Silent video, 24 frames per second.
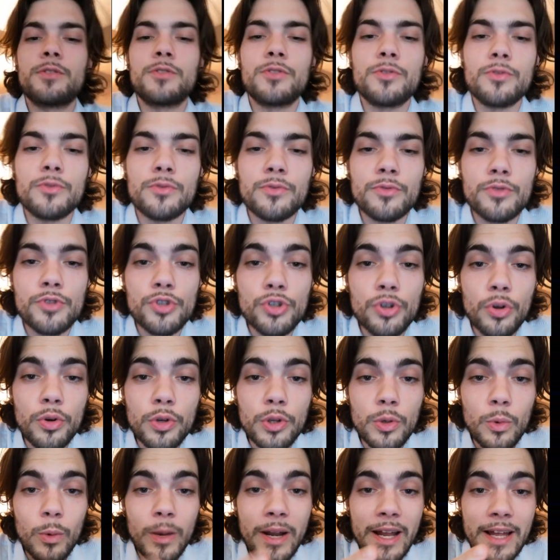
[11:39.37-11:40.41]
to show
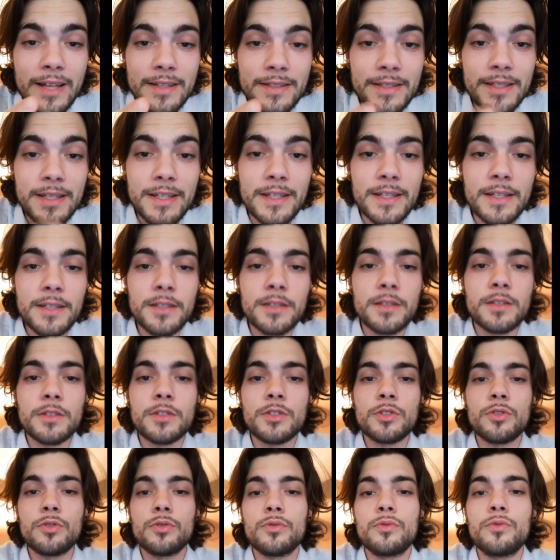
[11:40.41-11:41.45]
you what I did,
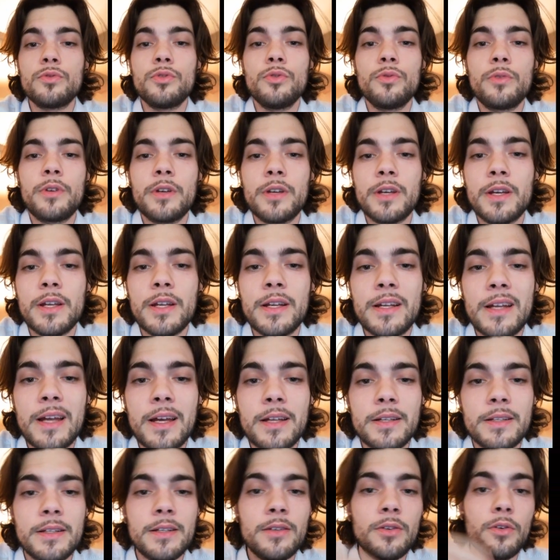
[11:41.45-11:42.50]
so you can get an
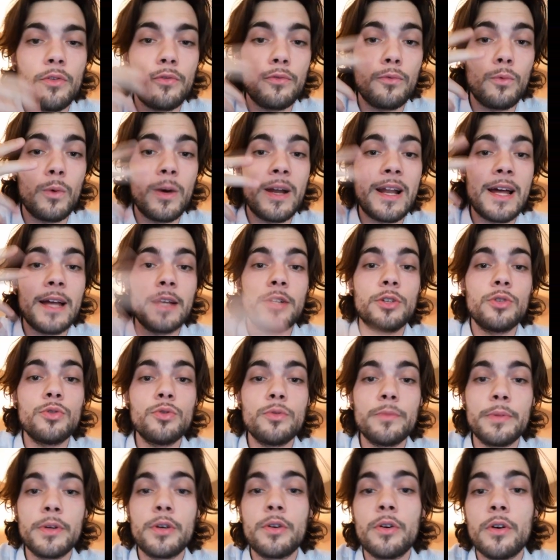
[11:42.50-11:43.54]
idea of what I
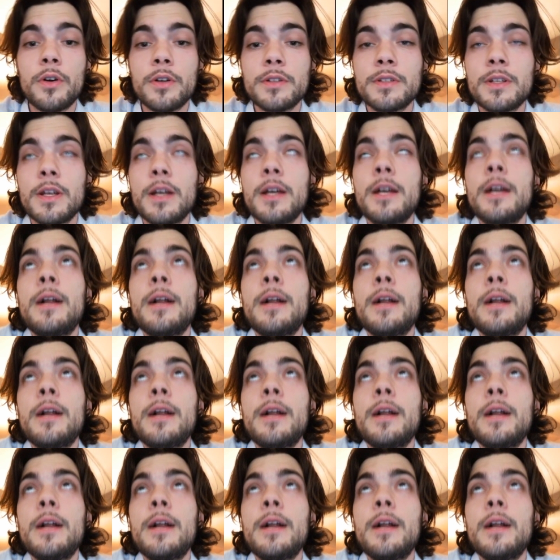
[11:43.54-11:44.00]
do, because